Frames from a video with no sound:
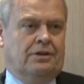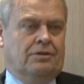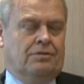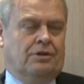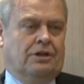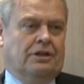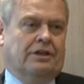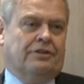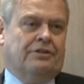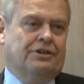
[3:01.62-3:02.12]

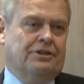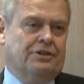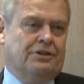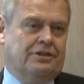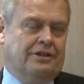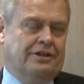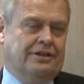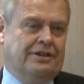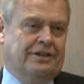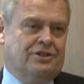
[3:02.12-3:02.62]
Well, I think
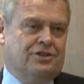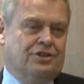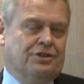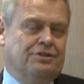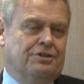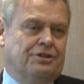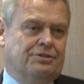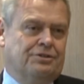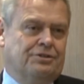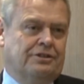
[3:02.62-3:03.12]
it's
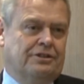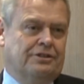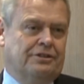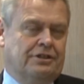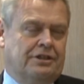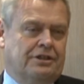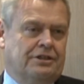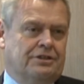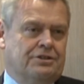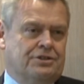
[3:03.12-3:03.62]
undoubtedly the
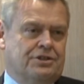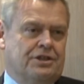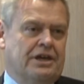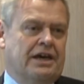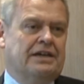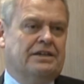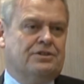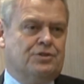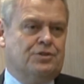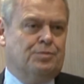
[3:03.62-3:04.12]
case that
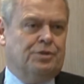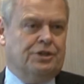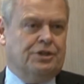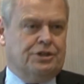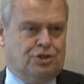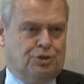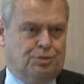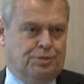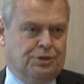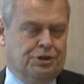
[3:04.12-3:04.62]
as the
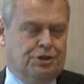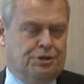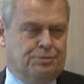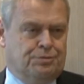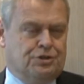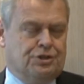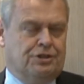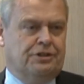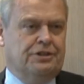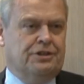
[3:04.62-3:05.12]
picture
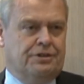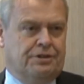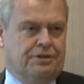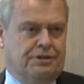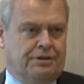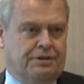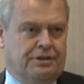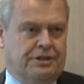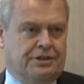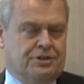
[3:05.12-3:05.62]
becomes clearer
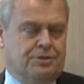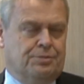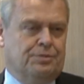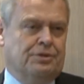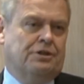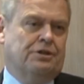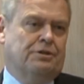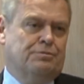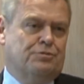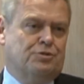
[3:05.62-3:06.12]
and as it
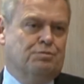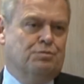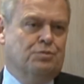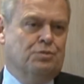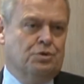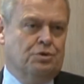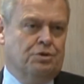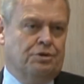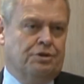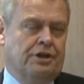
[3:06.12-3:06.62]
becomes
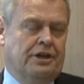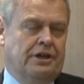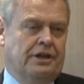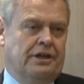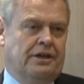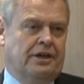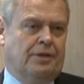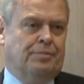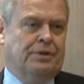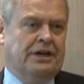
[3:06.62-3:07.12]
more
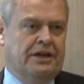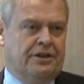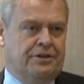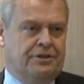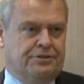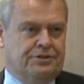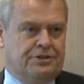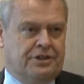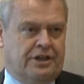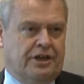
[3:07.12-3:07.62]

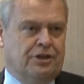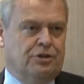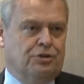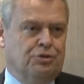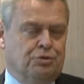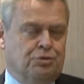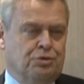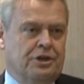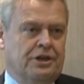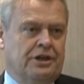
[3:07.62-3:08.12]
apparent how
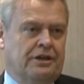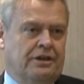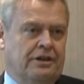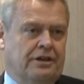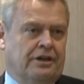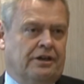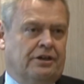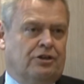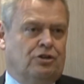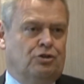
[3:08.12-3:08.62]

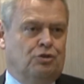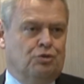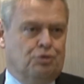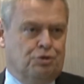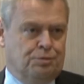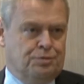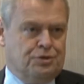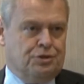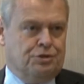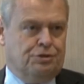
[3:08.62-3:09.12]

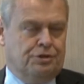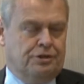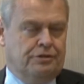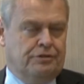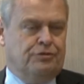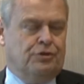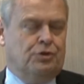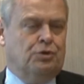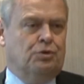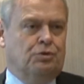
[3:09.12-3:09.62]
Europe's going to
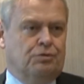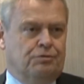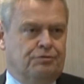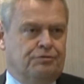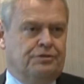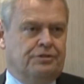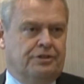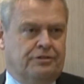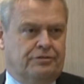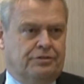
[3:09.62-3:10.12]

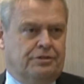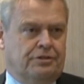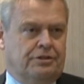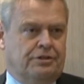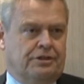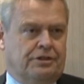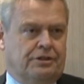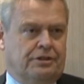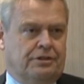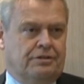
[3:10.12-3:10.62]
evolve, given
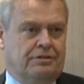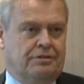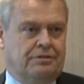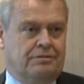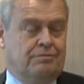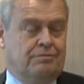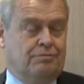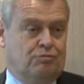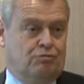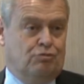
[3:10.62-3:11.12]
the
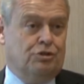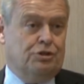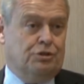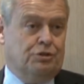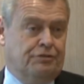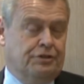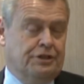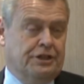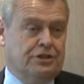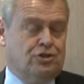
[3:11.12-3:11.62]
real
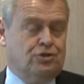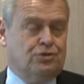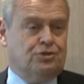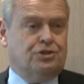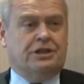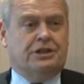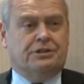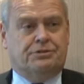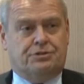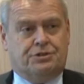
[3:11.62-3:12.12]
financial
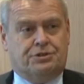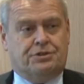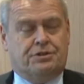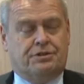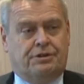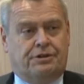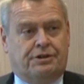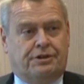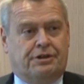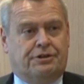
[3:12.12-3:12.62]
challenges that
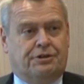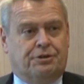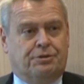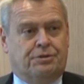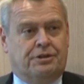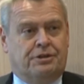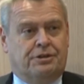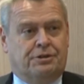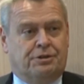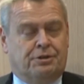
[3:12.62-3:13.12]
there are
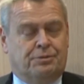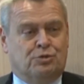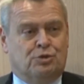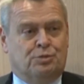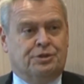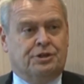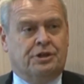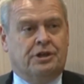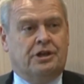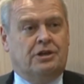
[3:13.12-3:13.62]
out there at the
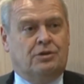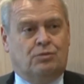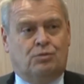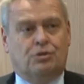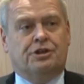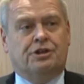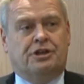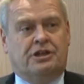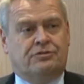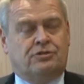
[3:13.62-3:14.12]
moment, we're
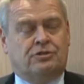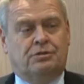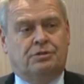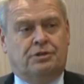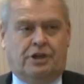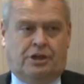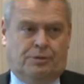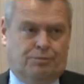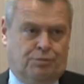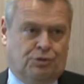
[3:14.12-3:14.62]
going to have to
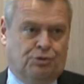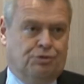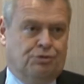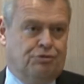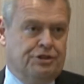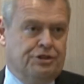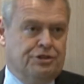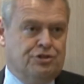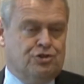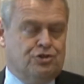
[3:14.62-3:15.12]
look at a broad
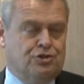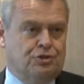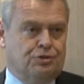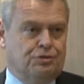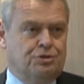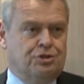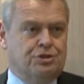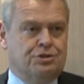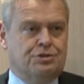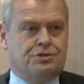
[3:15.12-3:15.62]
range of
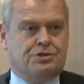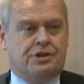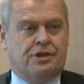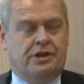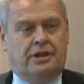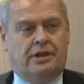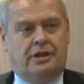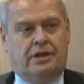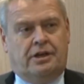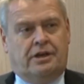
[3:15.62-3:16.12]
solutions.
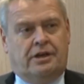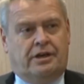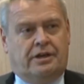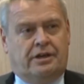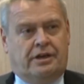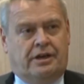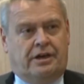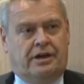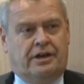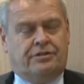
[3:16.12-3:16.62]

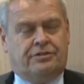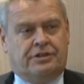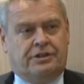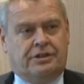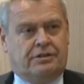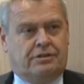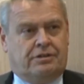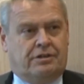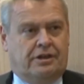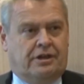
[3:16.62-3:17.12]
I
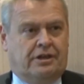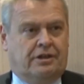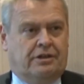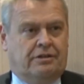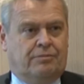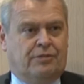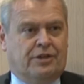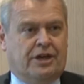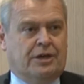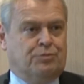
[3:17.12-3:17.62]
think
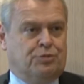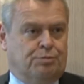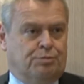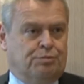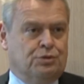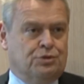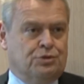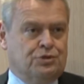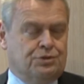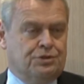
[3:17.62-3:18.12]
that
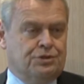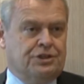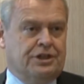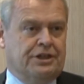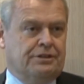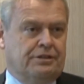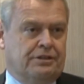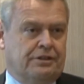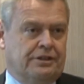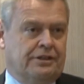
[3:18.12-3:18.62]
proposal
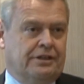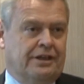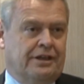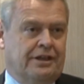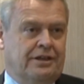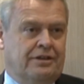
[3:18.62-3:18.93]
certainly